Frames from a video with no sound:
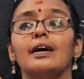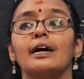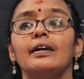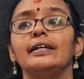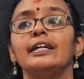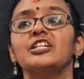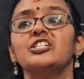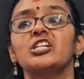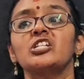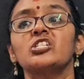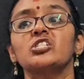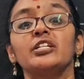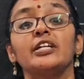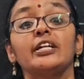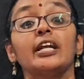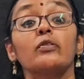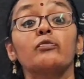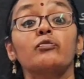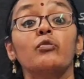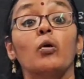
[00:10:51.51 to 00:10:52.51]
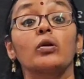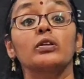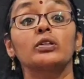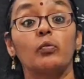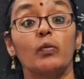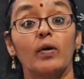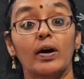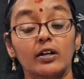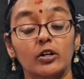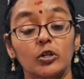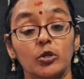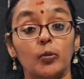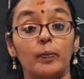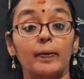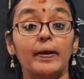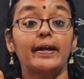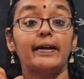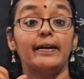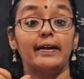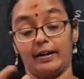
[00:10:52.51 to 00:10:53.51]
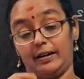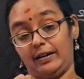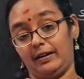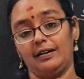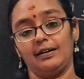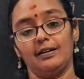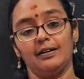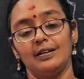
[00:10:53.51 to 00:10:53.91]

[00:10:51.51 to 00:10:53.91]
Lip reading: conditions needed for the work to be done.